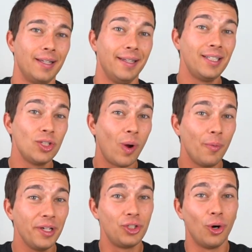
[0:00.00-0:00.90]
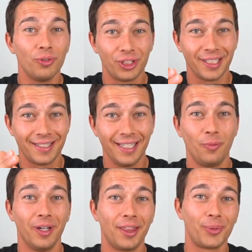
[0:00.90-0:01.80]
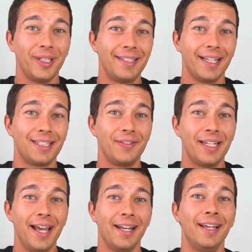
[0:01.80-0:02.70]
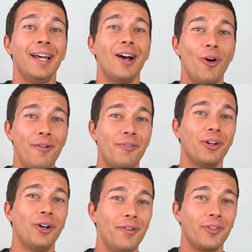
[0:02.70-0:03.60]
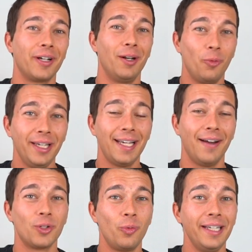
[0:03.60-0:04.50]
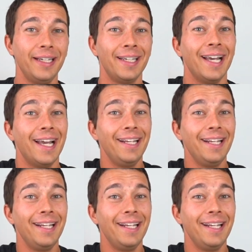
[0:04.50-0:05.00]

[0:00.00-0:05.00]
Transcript: This is why we don't just stick with three sets of 10 over and over again week after week,